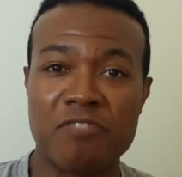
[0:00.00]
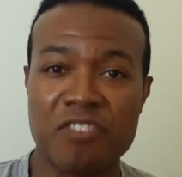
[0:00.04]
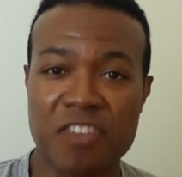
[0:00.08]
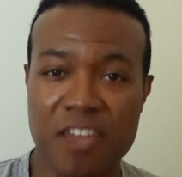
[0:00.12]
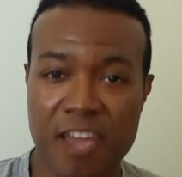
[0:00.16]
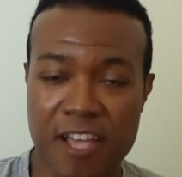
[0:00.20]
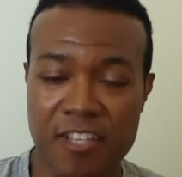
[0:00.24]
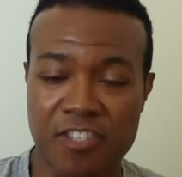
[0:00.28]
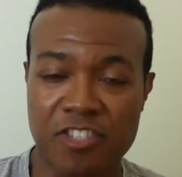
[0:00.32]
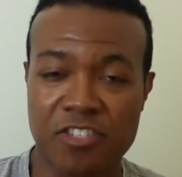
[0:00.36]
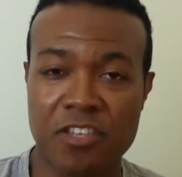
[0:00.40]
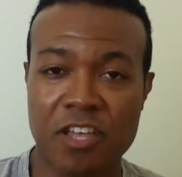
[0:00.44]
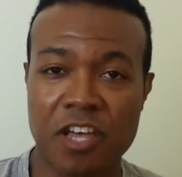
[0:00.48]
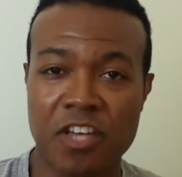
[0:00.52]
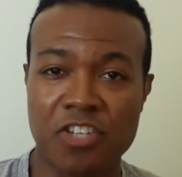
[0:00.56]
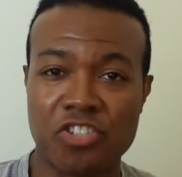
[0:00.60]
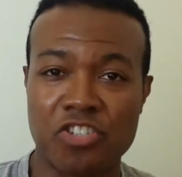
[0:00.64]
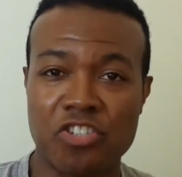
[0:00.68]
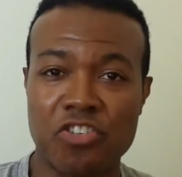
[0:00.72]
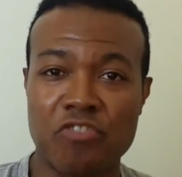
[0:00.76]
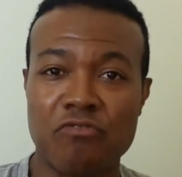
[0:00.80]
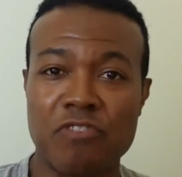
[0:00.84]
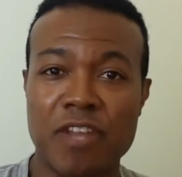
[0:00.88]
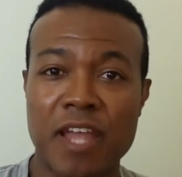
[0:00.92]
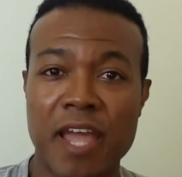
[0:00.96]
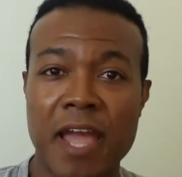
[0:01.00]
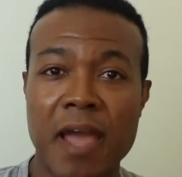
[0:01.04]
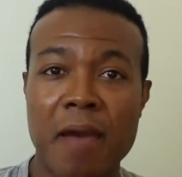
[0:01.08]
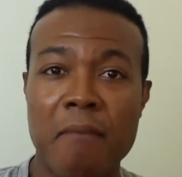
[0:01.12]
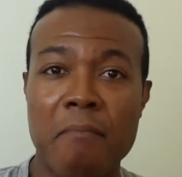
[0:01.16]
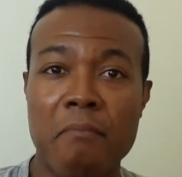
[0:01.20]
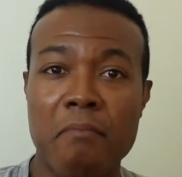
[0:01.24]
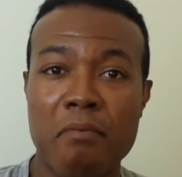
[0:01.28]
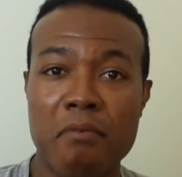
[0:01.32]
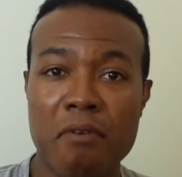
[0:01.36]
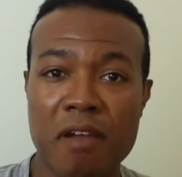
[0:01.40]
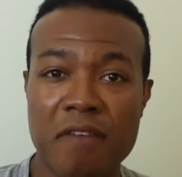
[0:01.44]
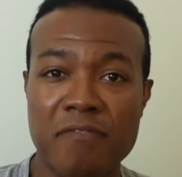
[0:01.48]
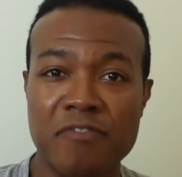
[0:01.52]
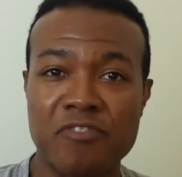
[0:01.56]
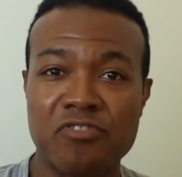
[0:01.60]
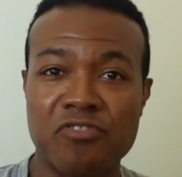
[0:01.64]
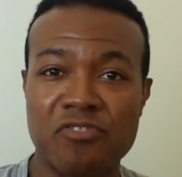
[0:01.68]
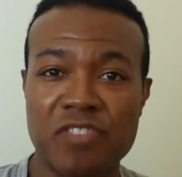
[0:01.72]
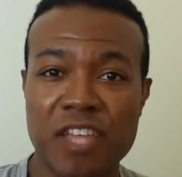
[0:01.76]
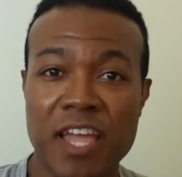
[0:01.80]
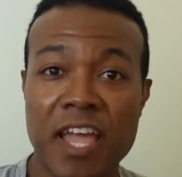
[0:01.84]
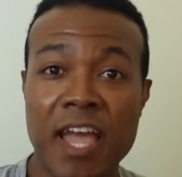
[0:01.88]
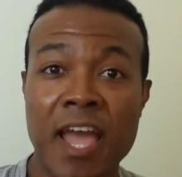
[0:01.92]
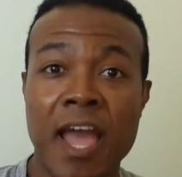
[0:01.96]
Yes, cause your damn breath
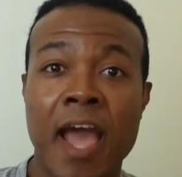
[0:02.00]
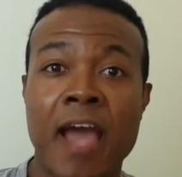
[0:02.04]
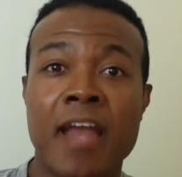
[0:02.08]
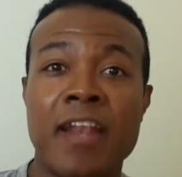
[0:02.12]
stink.